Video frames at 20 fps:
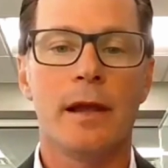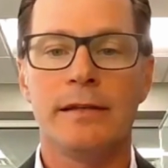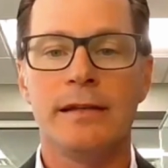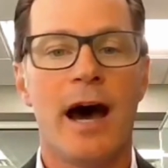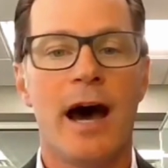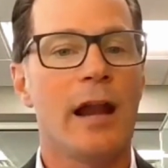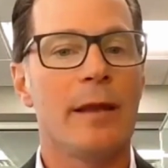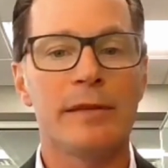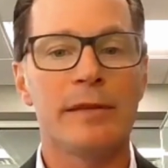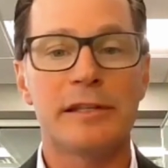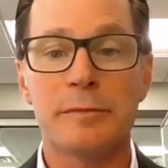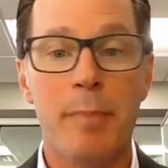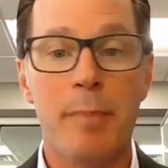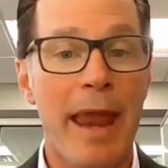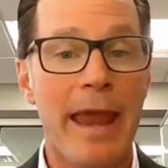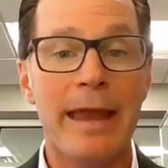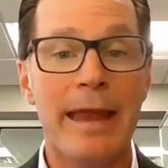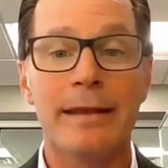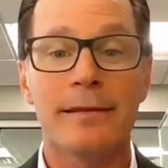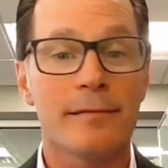autonomous
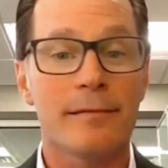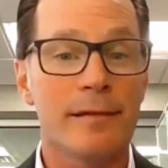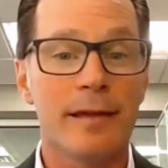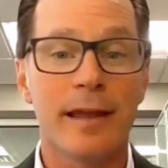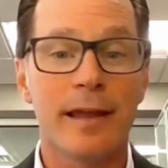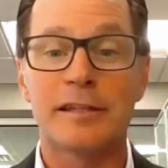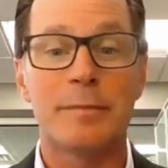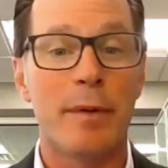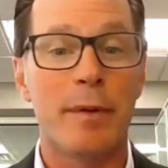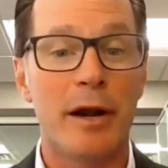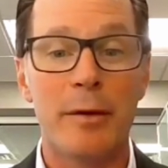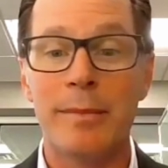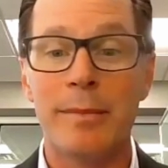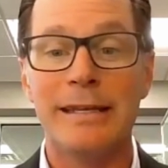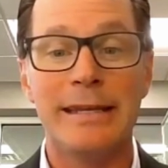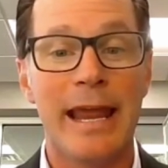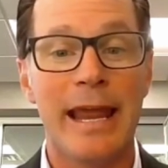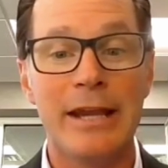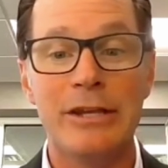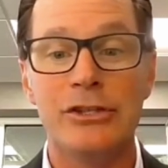paint
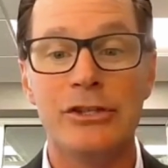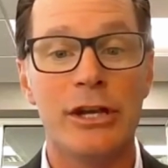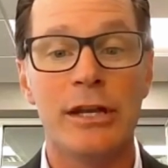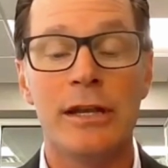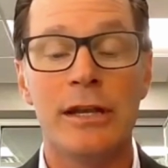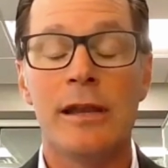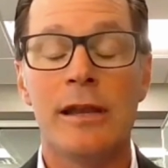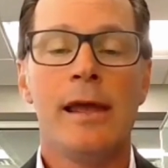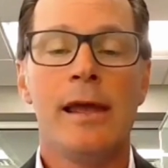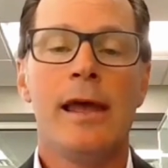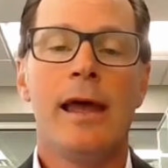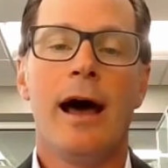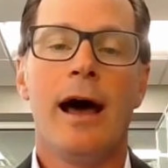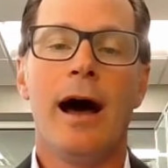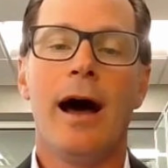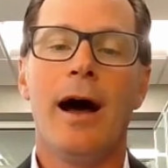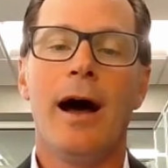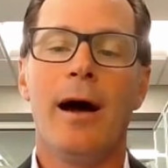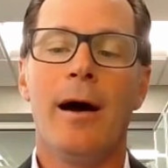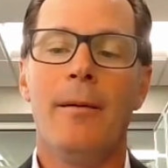experimentation,
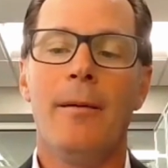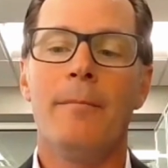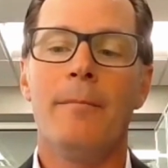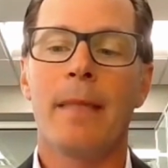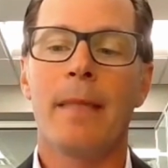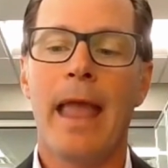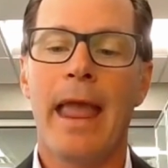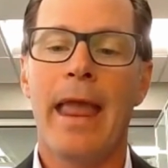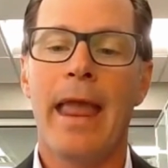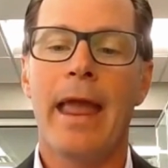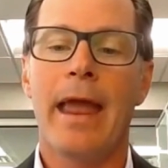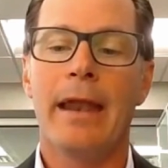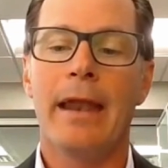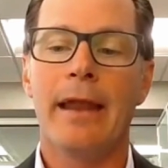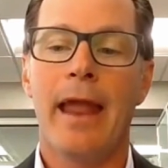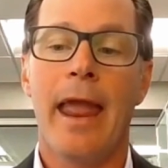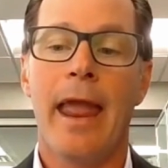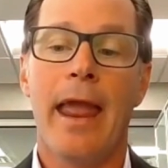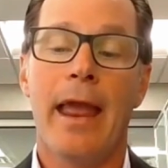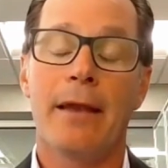and
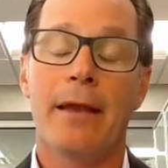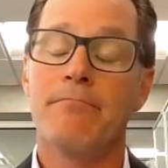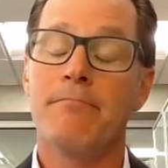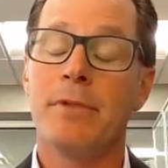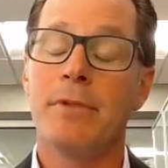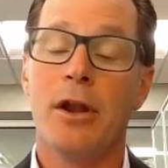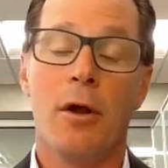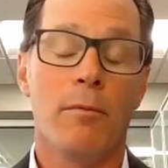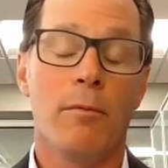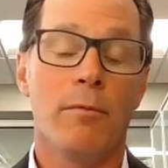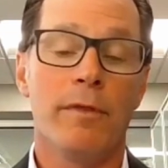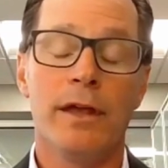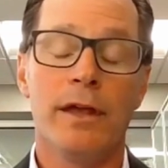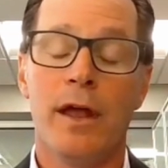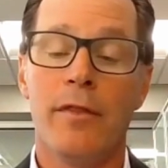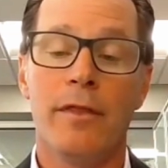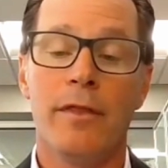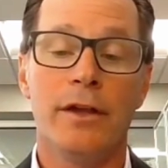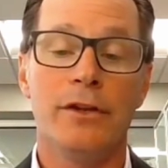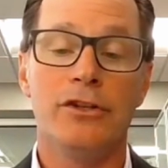
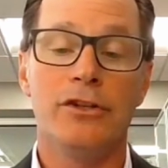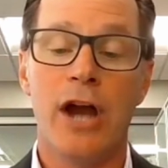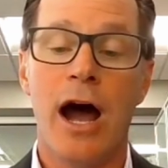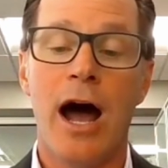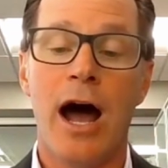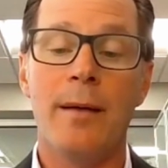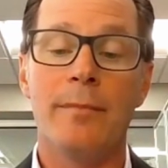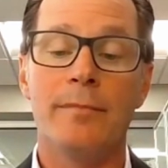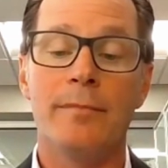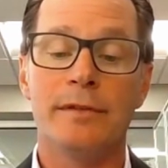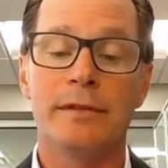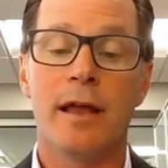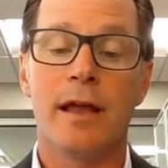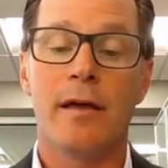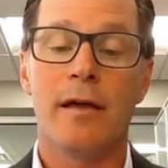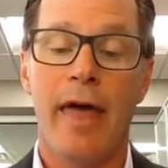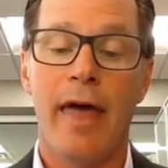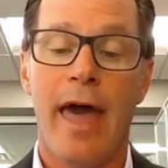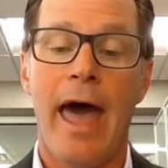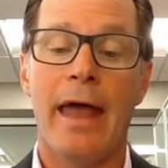the jobs
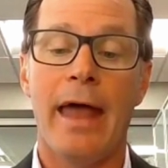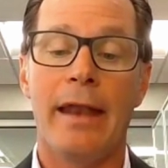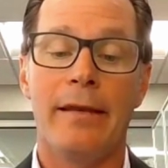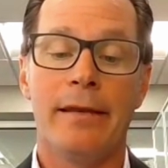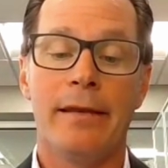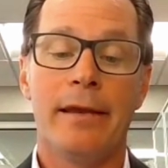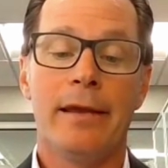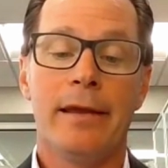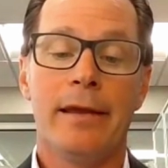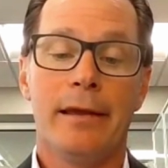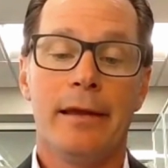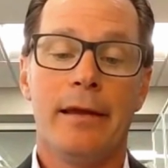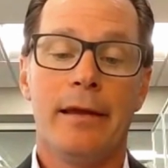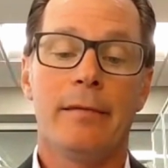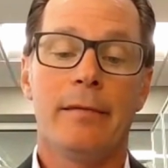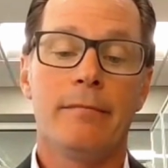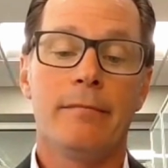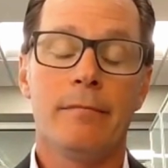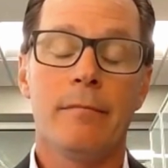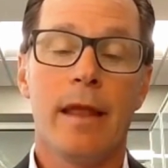that
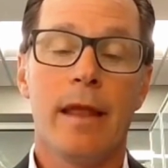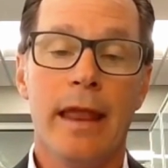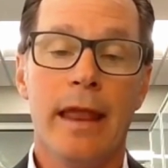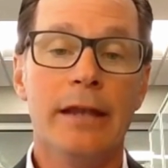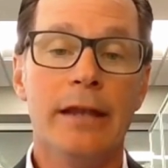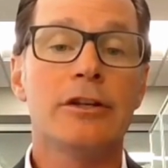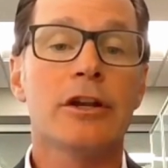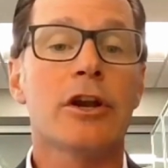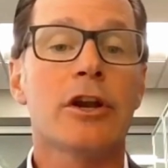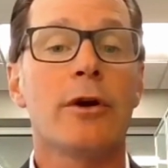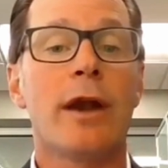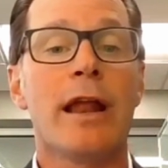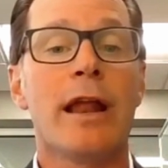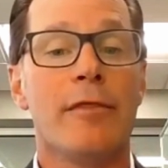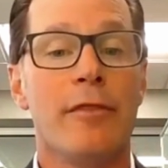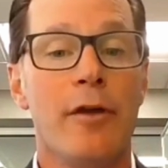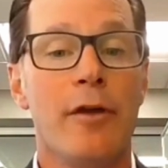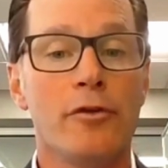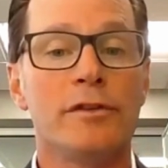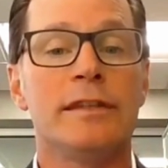
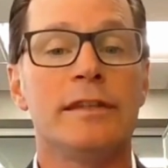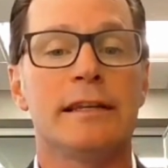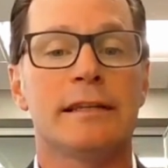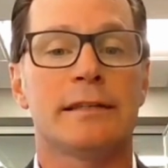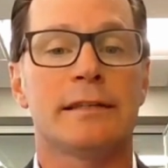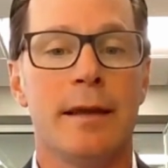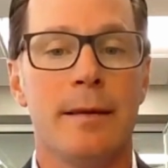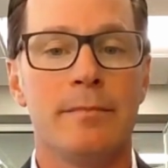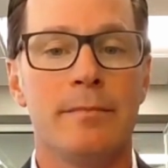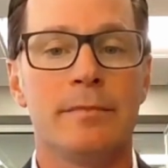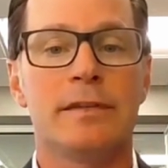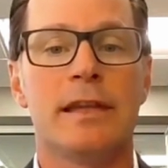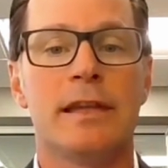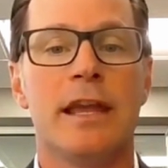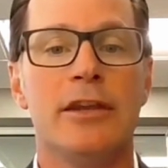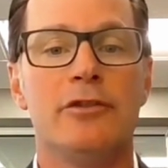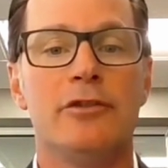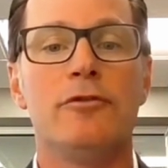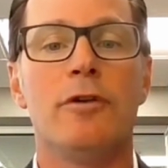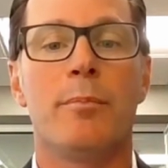integrate those systems
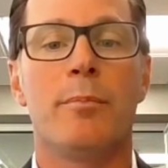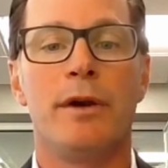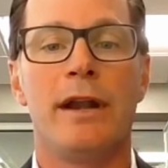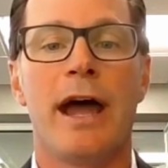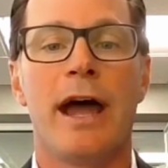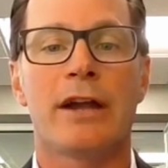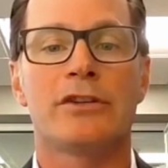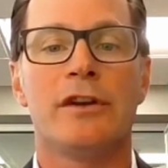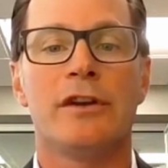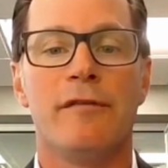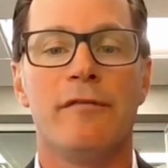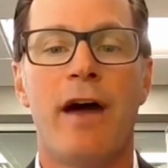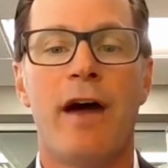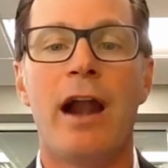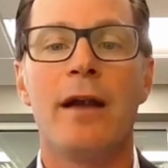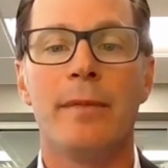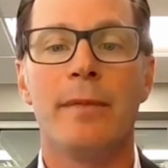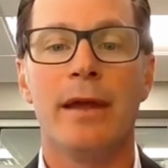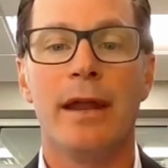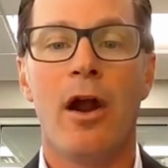into a production
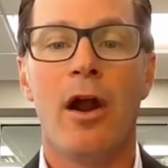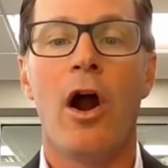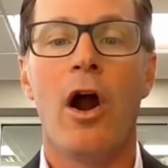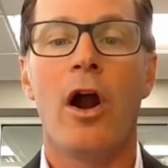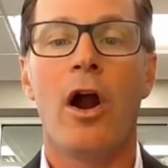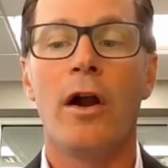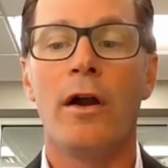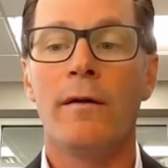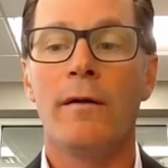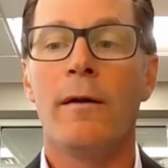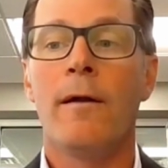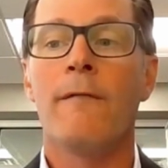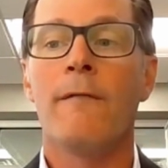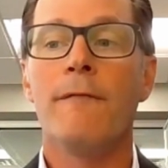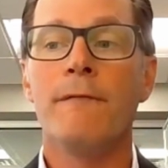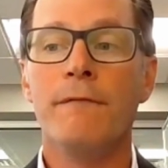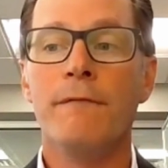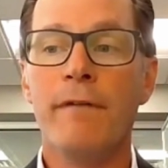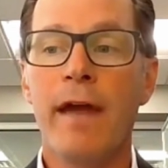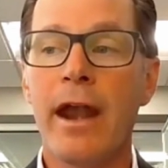environment are
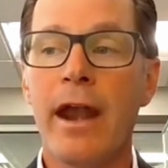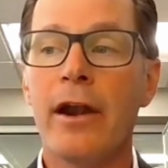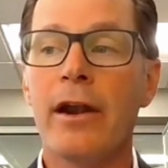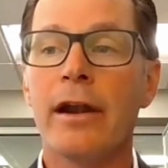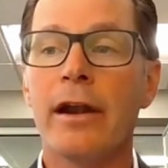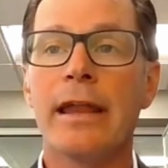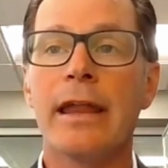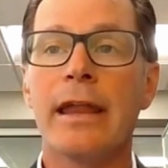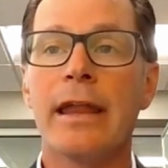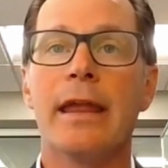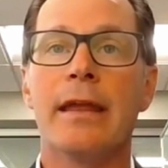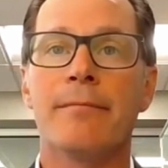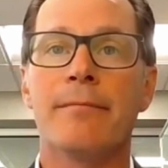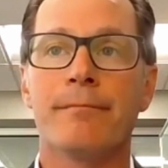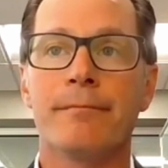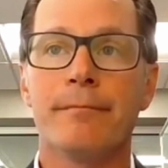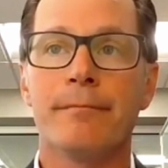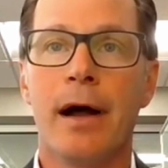very